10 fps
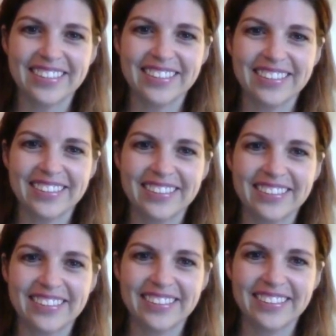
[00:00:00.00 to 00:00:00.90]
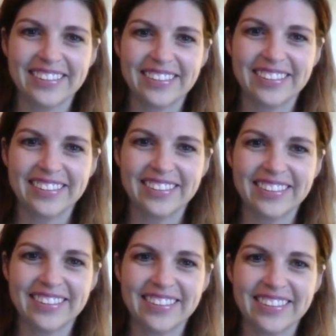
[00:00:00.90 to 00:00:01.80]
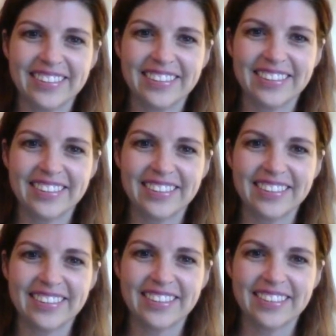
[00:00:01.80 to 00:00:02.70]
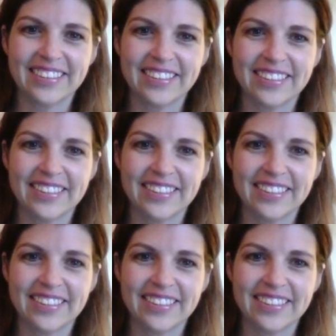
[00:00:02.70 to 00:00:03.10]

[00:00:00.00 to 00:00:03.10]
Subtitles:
[no speech]